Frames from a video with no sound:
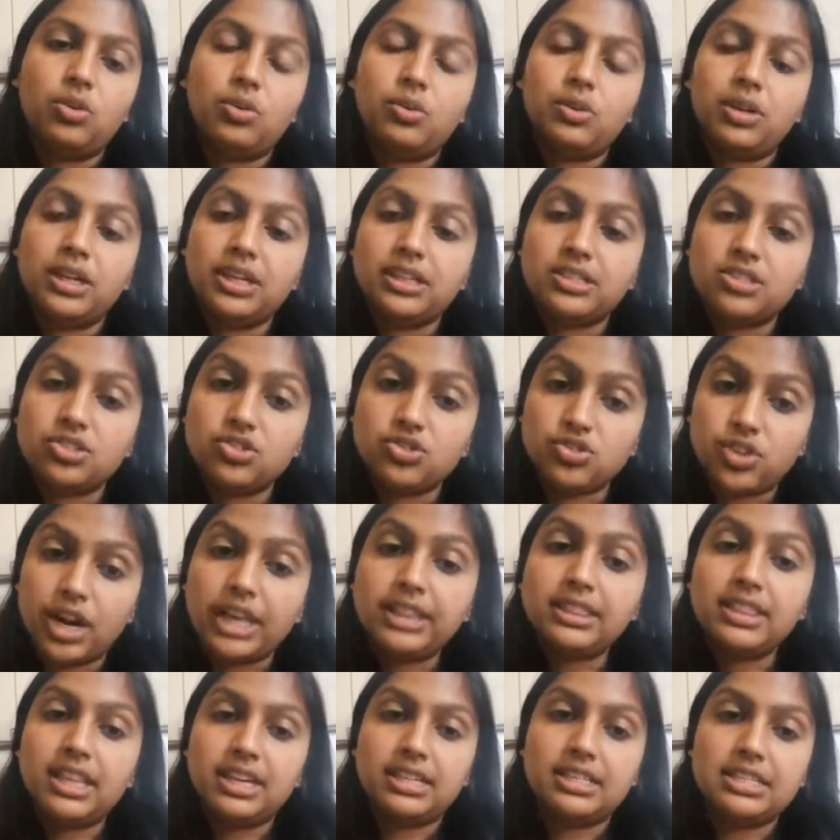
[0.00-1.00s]

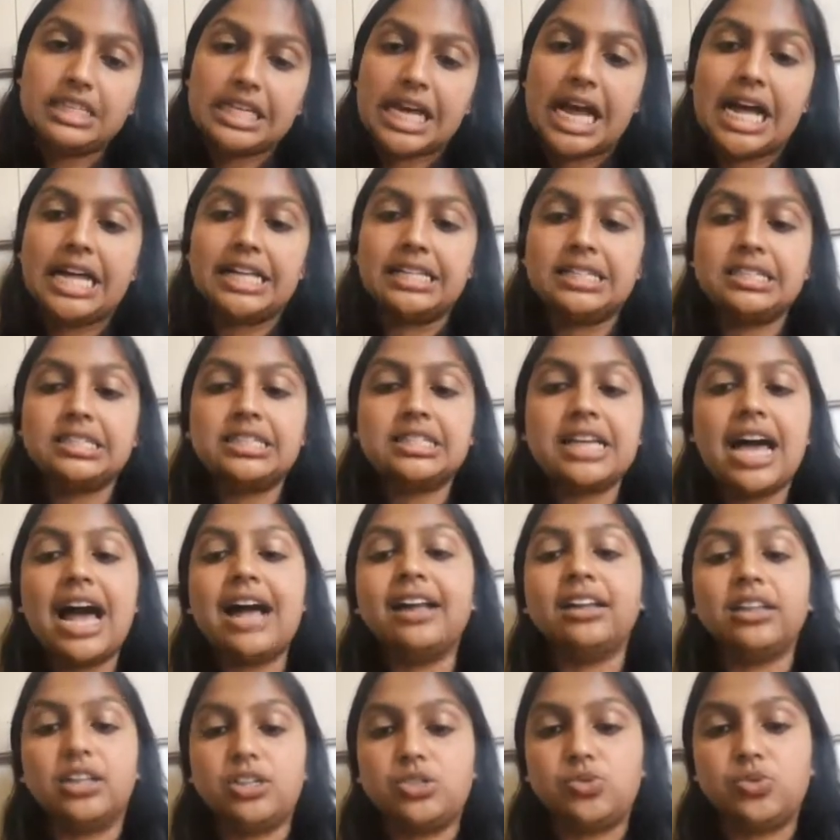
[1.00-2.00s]
strengthens as
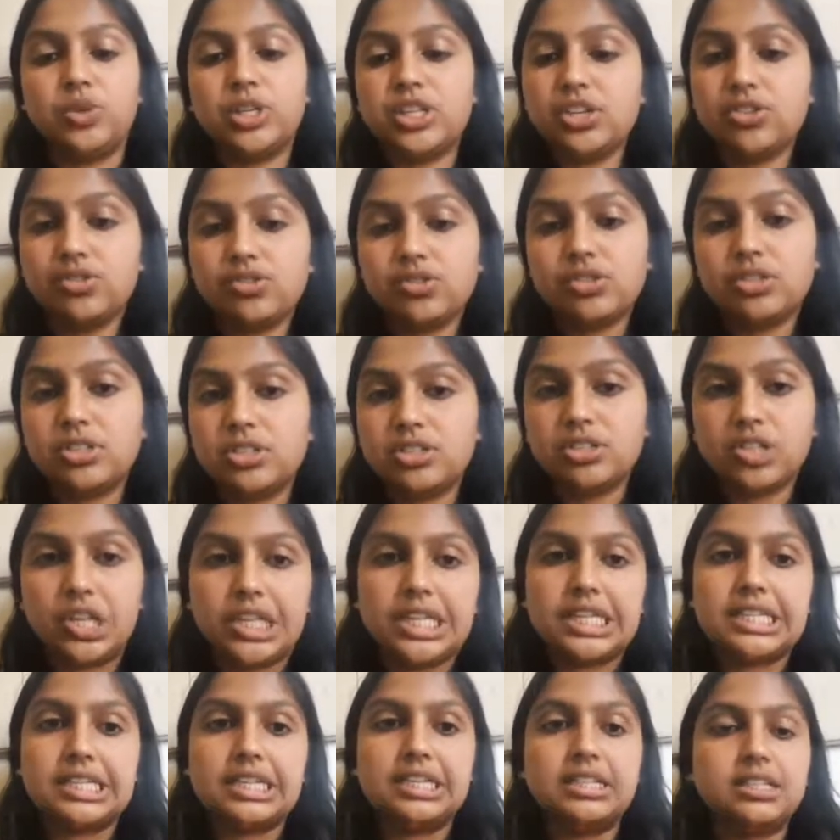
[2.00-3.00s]
L is reduced. So
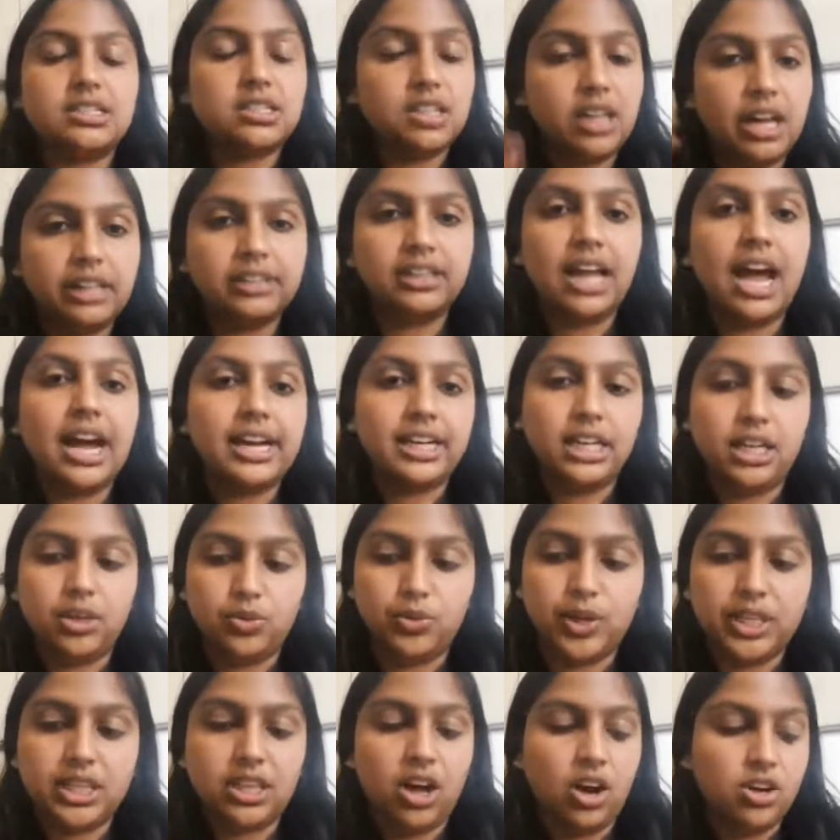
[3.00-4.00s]
this is aligning
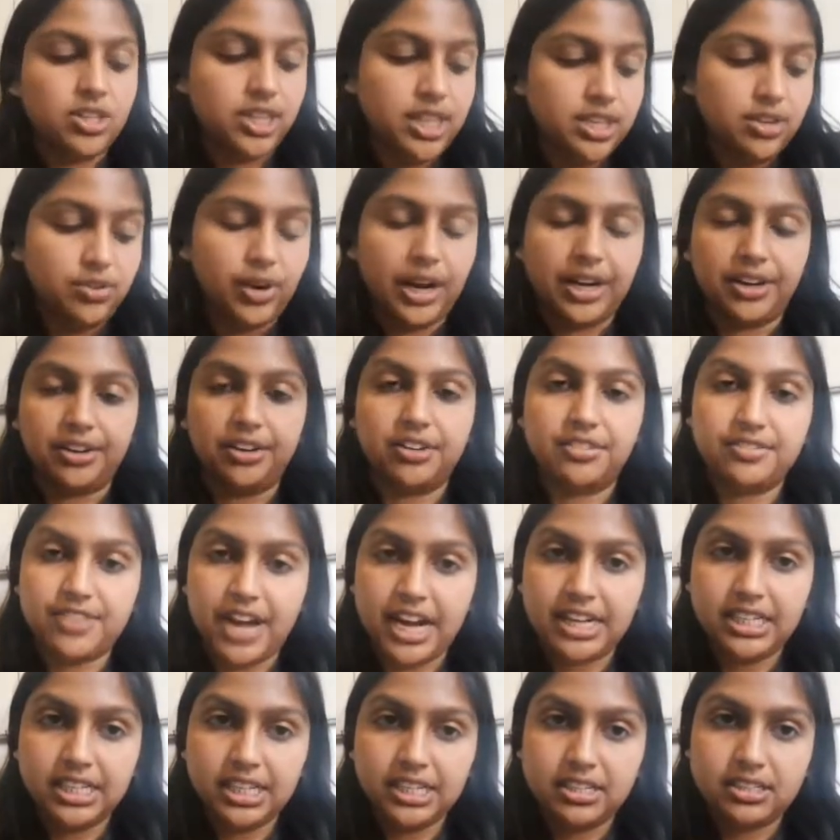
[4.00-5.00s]
with our theoretical
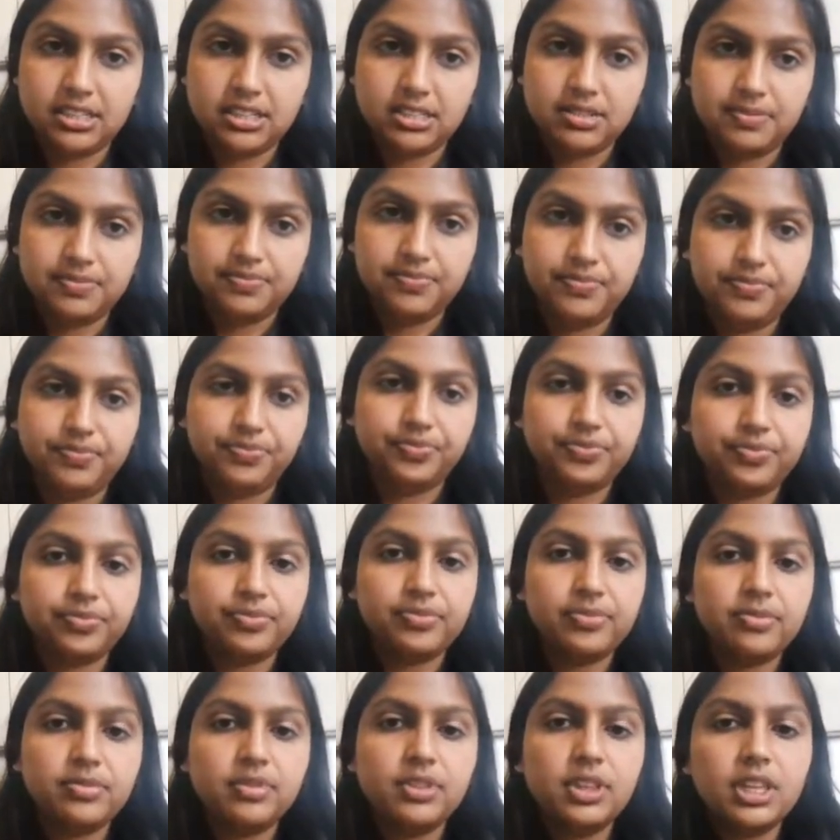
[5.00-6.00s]
findings.
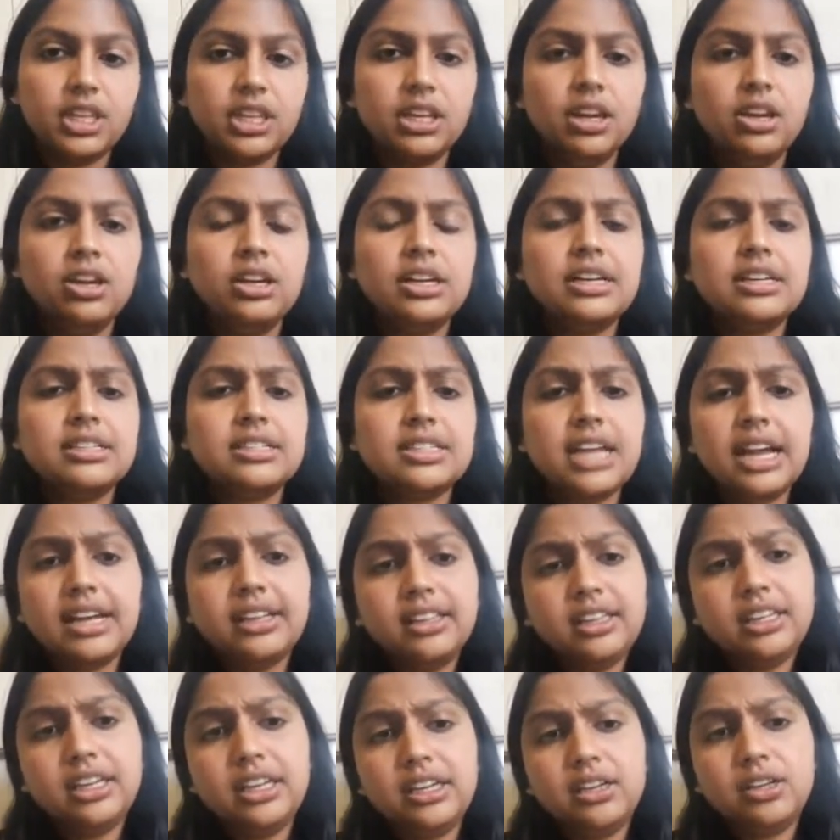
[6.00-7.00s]

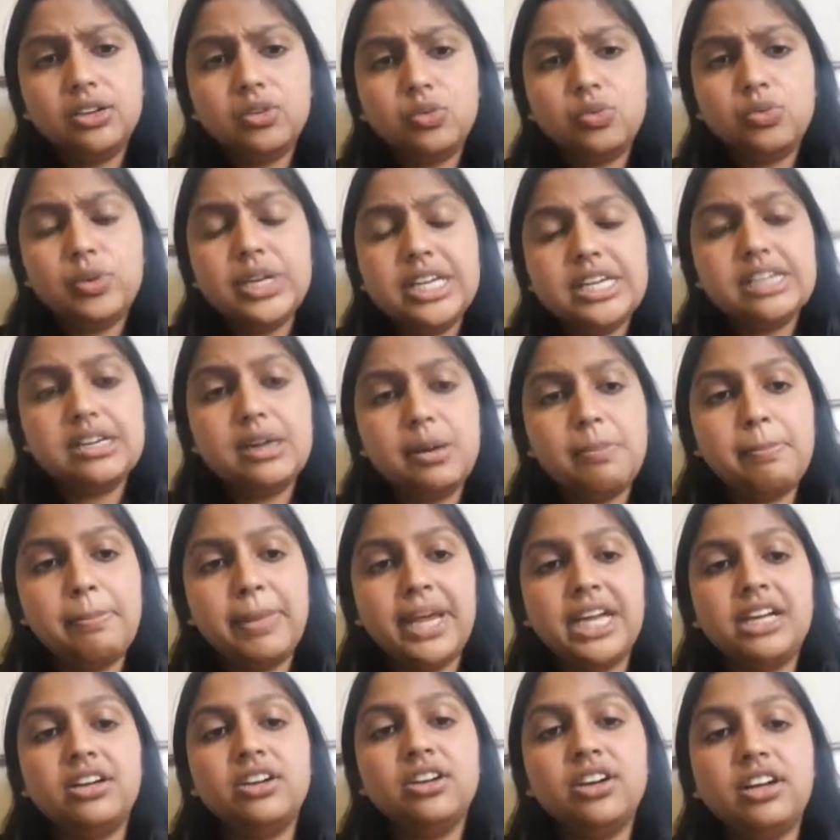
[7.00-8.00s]
Secondly, we
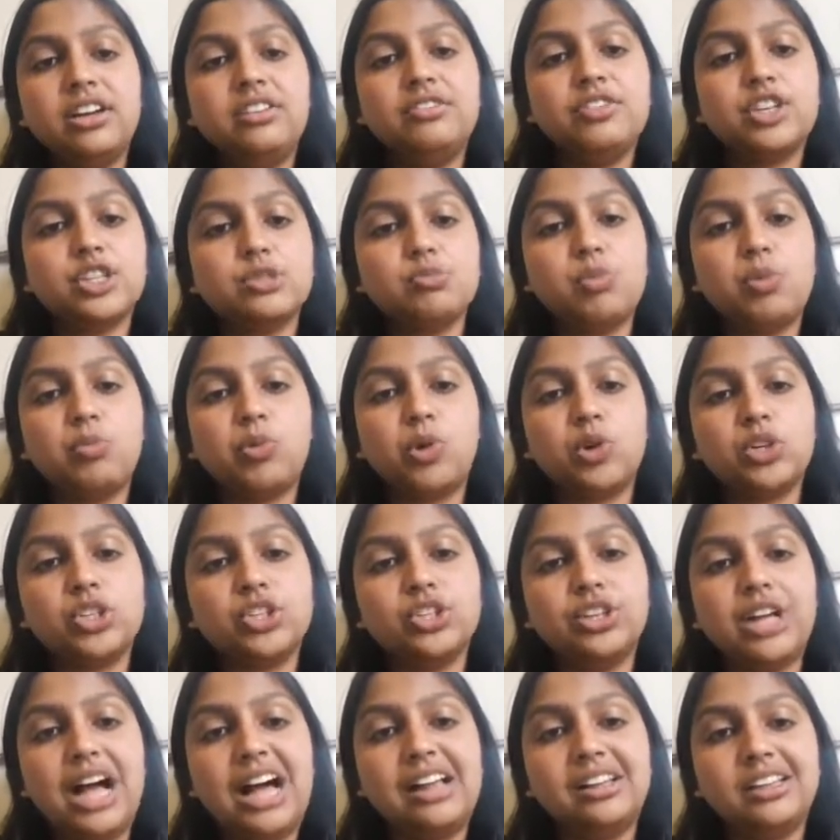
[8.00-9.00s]
compare inverse
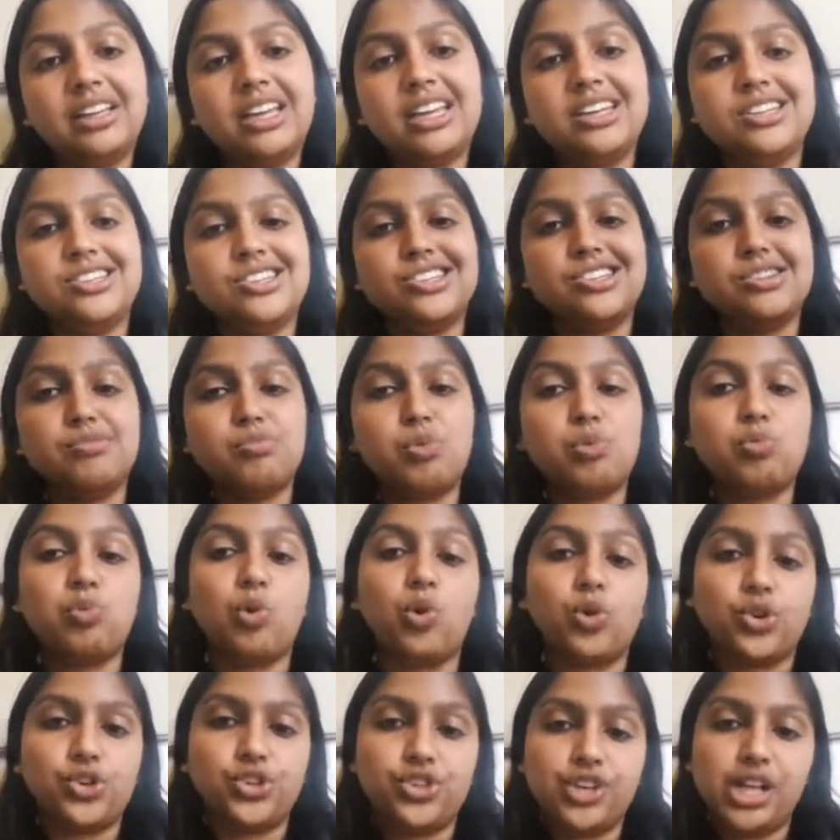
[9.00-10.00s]
proportional allocation to
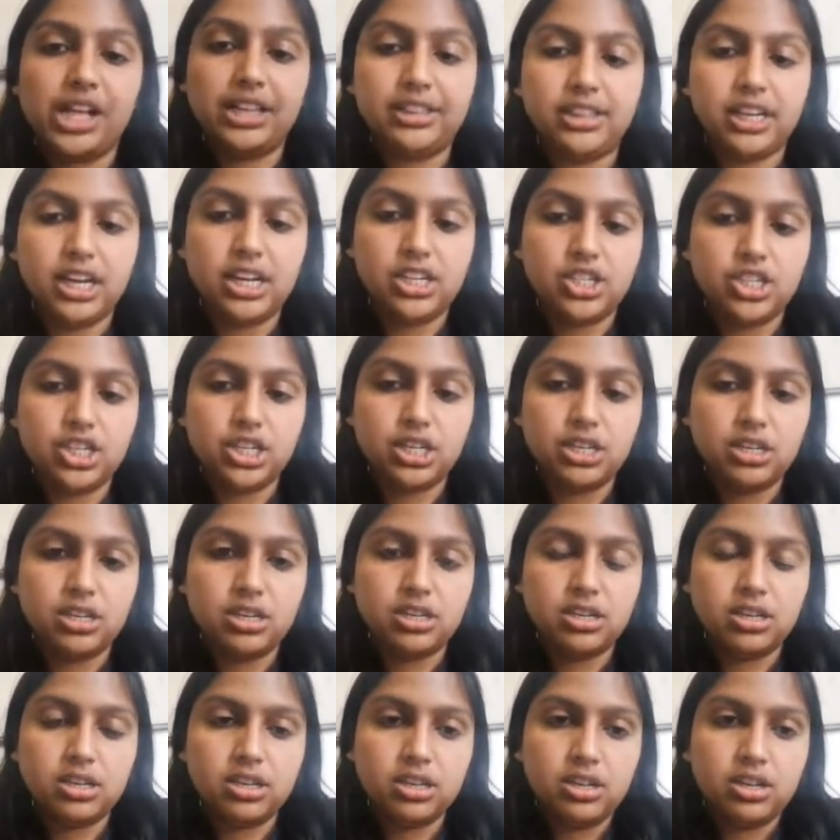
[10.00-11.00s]
proportional allocation.
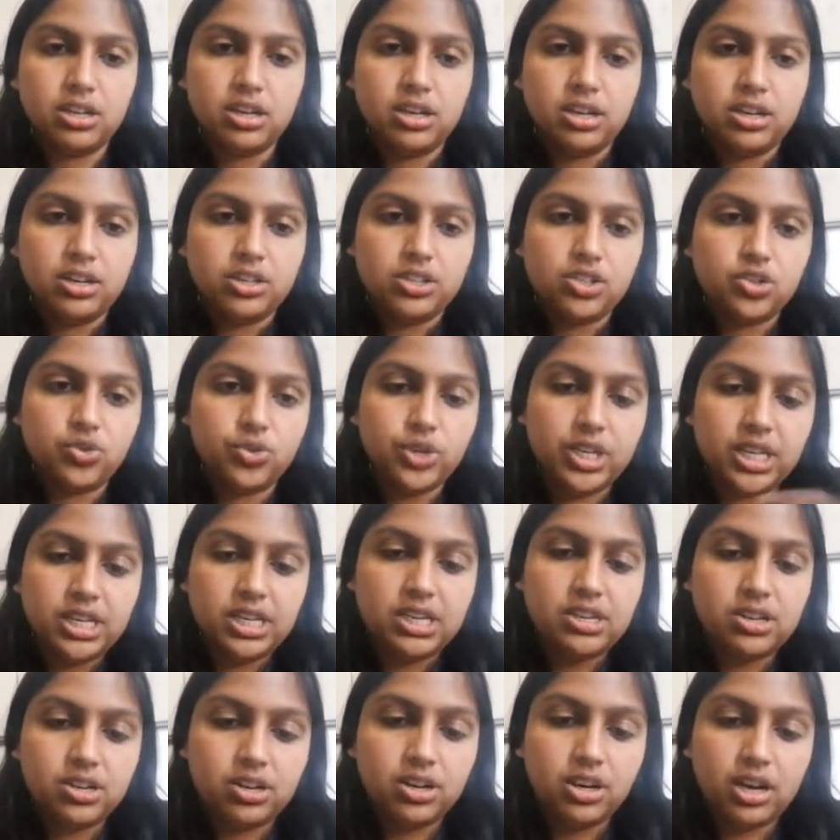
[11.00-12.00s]
So
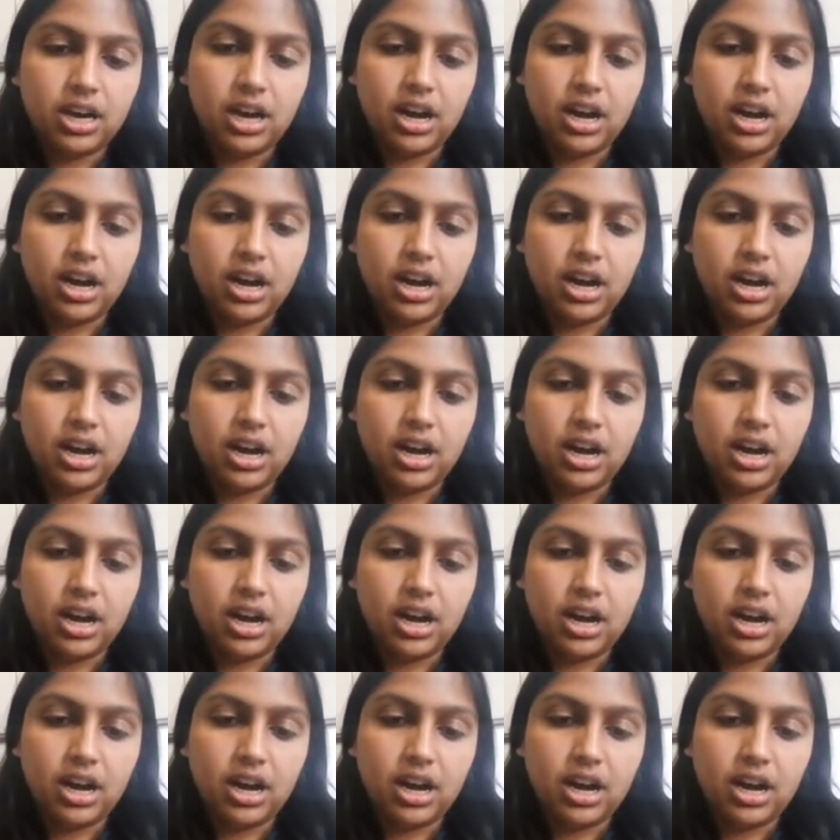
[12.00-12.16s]
here